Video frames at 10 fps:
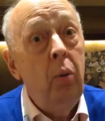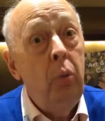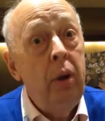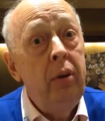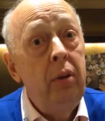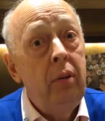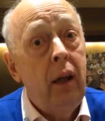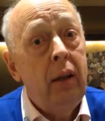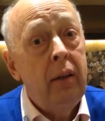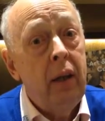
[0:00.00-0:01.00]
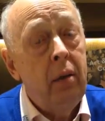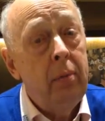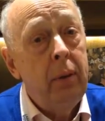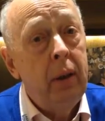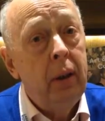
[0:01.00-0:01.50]
With the right therapy.
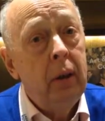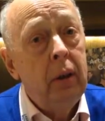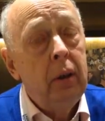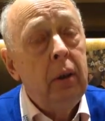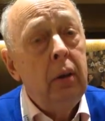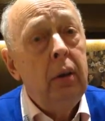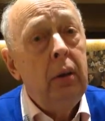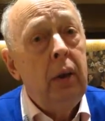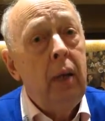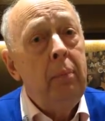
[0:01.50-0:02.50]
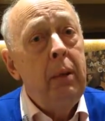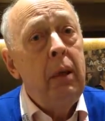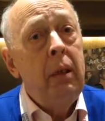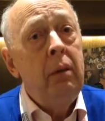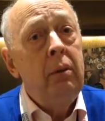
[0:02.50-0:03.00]
So that
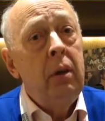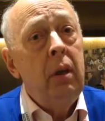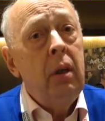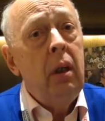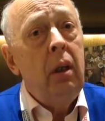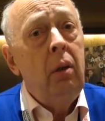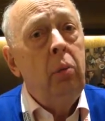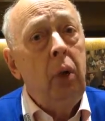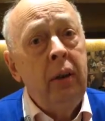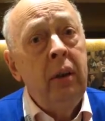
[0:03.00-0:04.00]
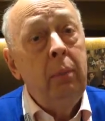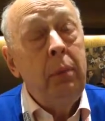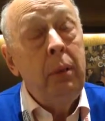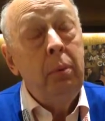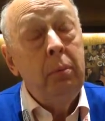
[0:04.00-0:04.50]
means, one, that
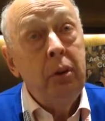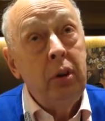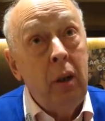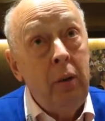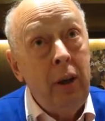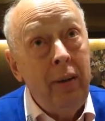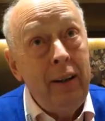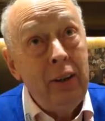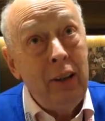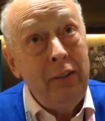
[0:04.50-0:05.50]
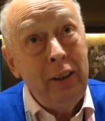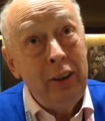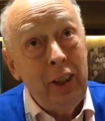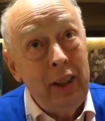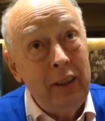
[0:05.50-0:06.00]
people must know their HIV
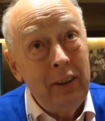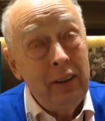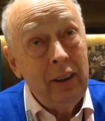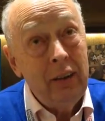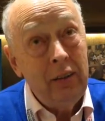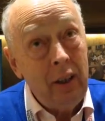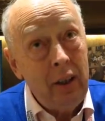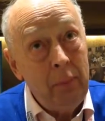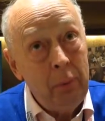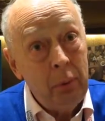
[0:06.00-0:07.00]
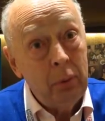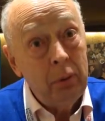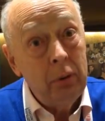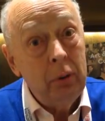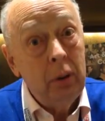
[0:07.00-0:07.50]
status, that's very important.